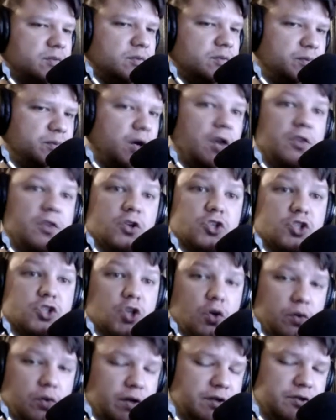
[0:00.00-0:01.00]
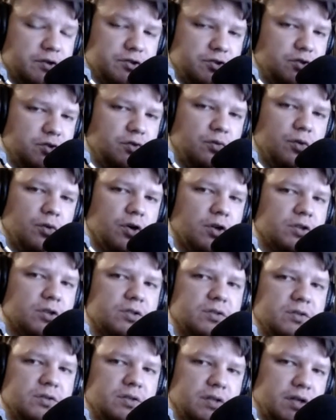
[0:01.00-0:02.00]
other showrunners who worked,
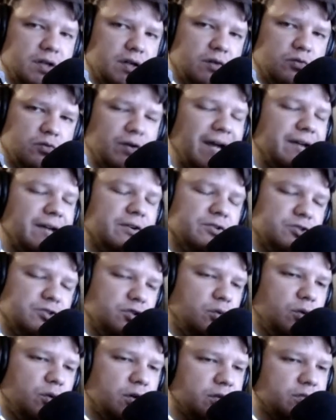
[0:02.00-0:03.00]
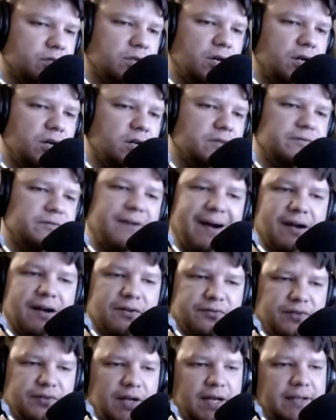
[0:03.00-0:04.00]
uh, writers who worked on
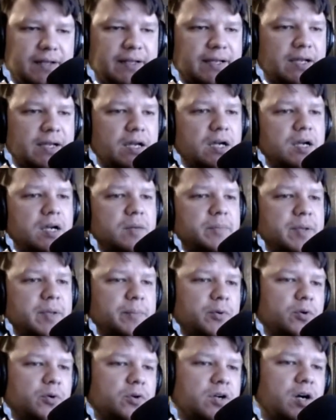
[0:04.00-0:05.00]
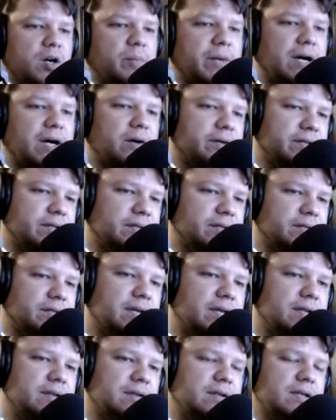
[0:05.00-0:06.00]
Firefly, like people who come out and
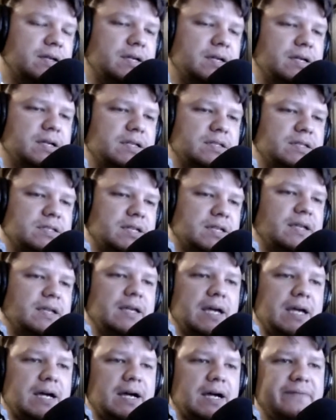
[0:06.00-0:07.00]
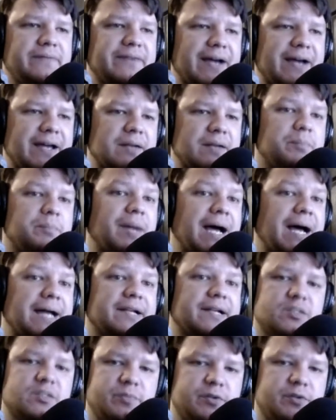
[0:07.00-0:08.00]
and and say, yeah, I've had bad
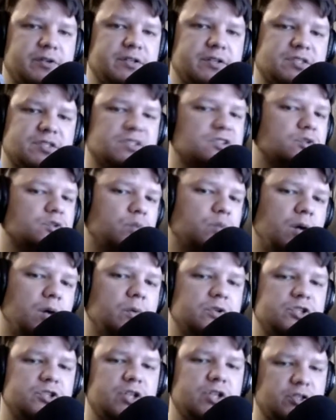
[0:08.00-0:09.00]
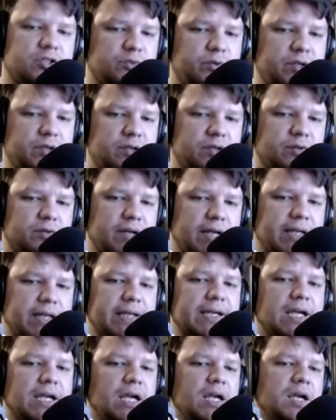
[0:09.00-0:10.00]
experiences as well with Joss Whedon, right?
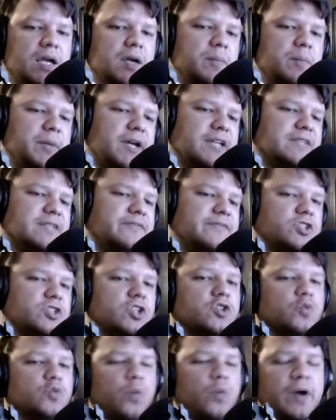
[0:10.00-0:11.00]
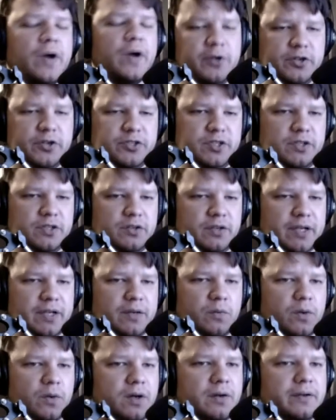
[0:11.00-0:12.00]
Like because if it's just one person, you're
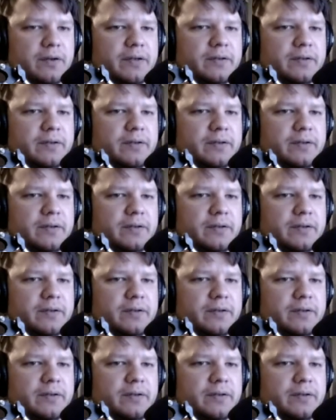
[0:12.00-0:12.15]
like, well,